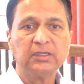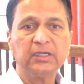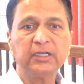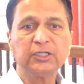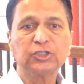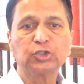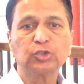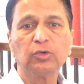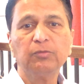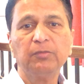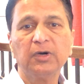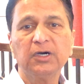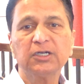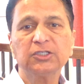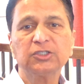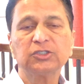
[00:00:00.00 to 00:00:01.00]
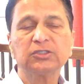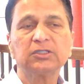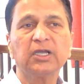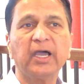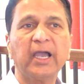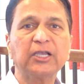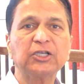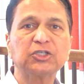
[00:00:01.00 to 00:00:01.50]
It should merge
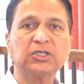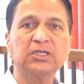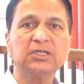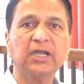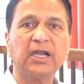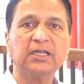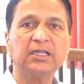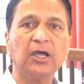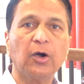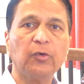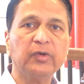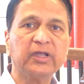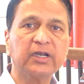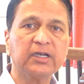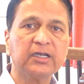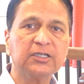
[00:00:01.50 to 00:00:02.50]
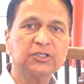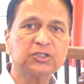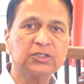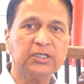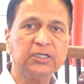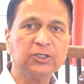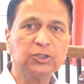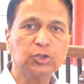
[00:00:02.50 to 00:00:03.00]
the action and the awareness
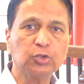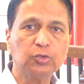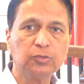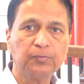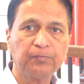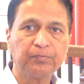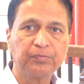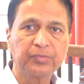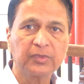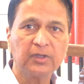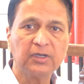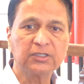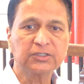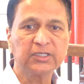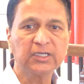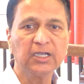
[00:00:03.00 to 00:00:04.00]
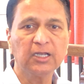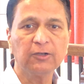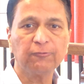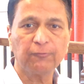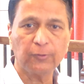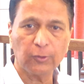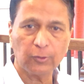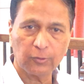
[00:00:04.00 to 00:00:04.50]
into a single
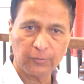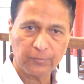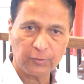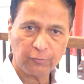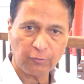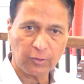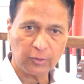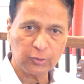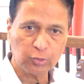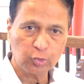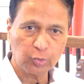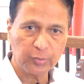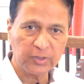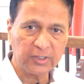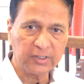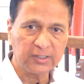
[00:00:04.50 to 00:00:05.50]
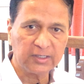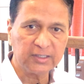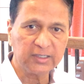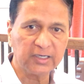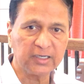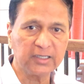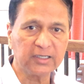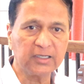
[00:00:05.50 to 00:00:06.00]
flow for you to be really
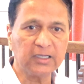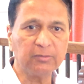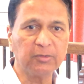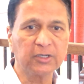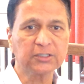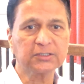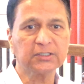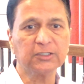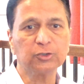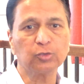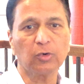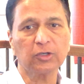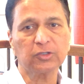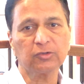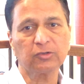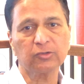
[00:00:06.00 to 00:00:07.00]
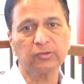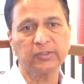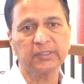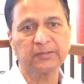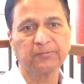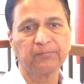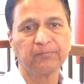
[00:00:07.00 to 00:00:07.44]
getting immersed into what you are doing.